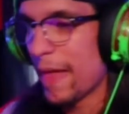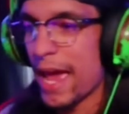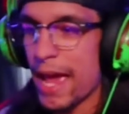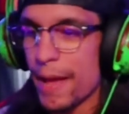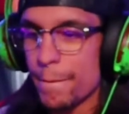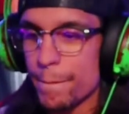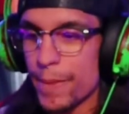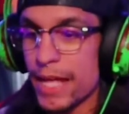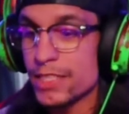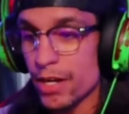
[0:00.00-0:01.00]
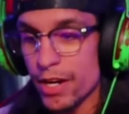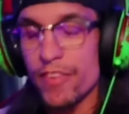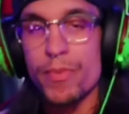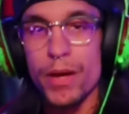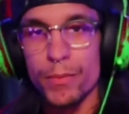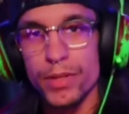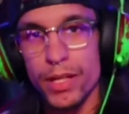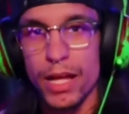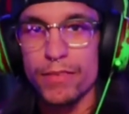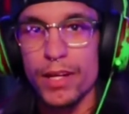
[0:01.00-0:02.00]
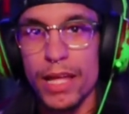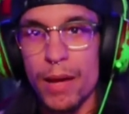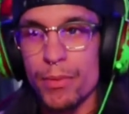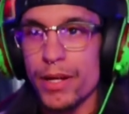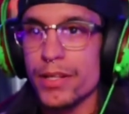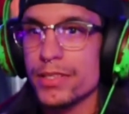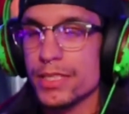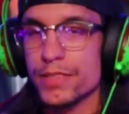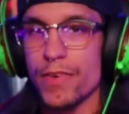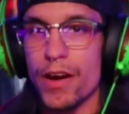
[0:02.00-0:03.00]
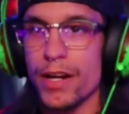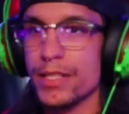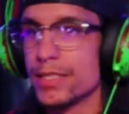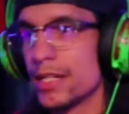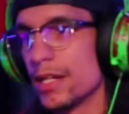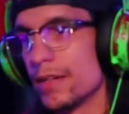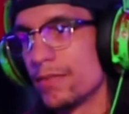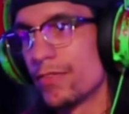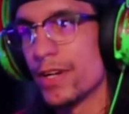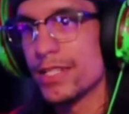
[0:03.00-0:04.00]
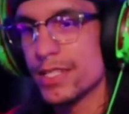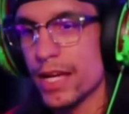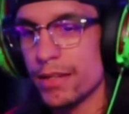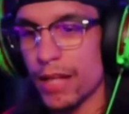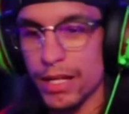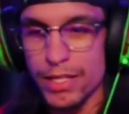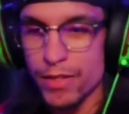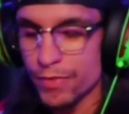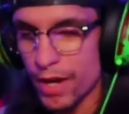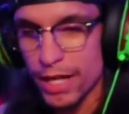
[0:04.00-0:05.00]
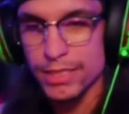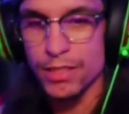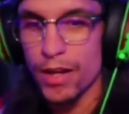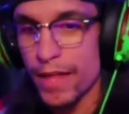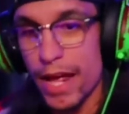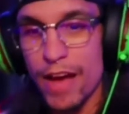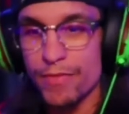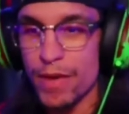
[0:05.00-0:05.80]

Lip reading: And in turn, I've met with a lot of collaborators as far as friends at like Neofox and all that.